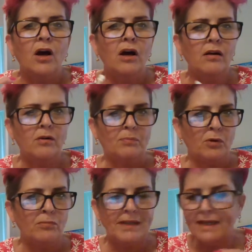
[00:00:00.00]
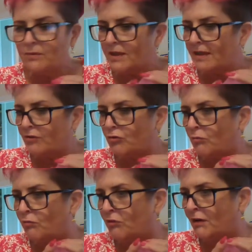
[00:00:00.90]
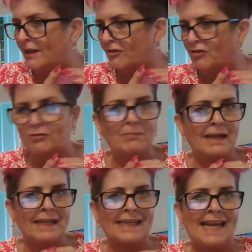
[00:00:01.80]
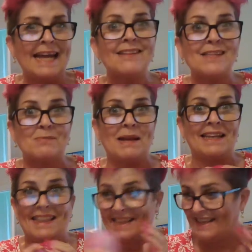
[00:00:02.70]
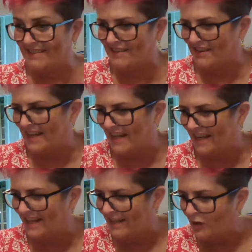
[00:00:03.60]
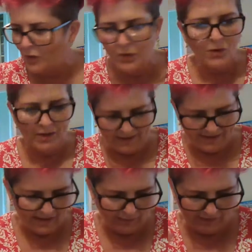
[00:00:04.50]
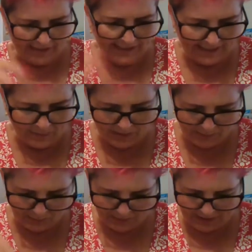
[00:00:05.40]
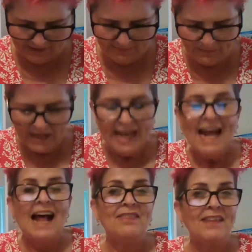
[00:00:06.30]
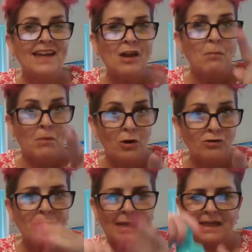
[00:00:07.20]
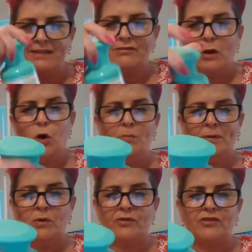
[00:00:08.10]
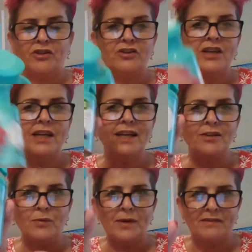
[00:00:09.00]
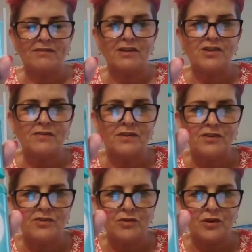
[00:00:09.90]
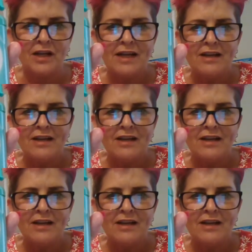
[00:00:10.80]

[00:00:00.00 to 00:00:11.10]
Oh, blooming heck, we're getting some real smelly, nice smelly things today. Oh, lovely, can't wait to put that in. And then more smellies. Hubby wanted a new air freshener for his truck.